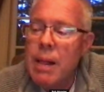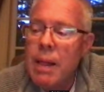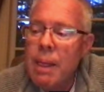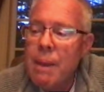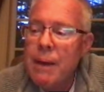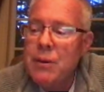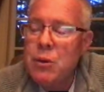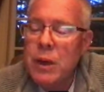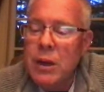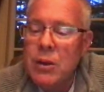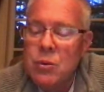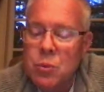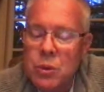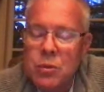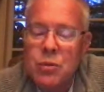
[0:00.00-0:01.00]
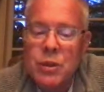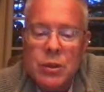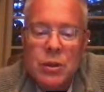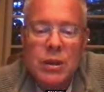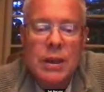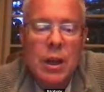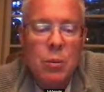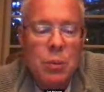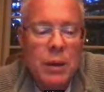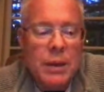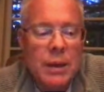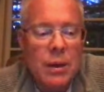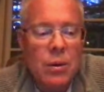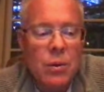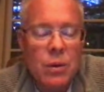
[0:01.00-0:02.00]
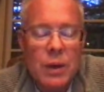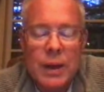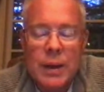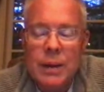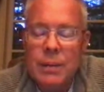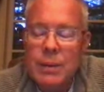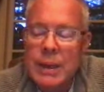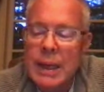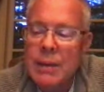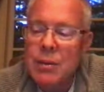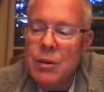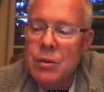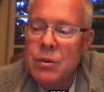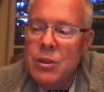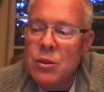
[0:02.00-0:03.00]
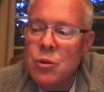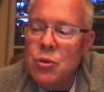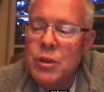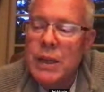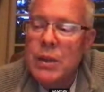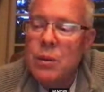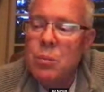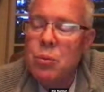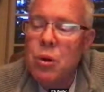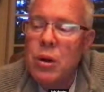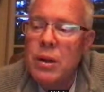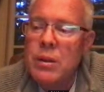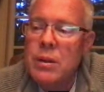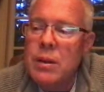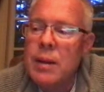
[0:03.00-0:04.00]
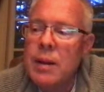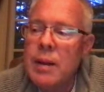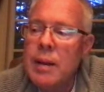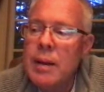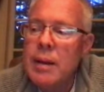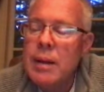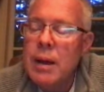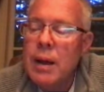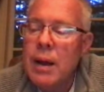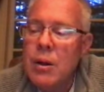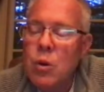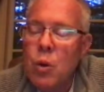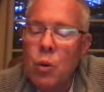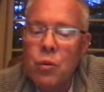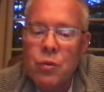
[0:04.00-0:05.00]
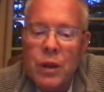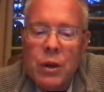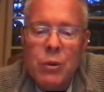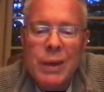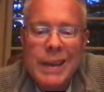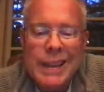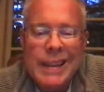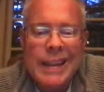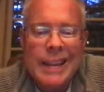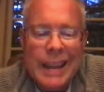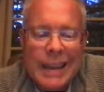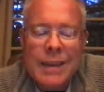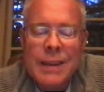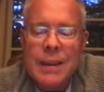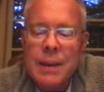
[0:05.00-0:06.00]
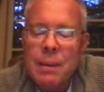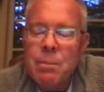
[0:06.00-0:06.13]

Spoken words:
and you guys would have figured it out by now, we have a single sign-on product called Federated Identity.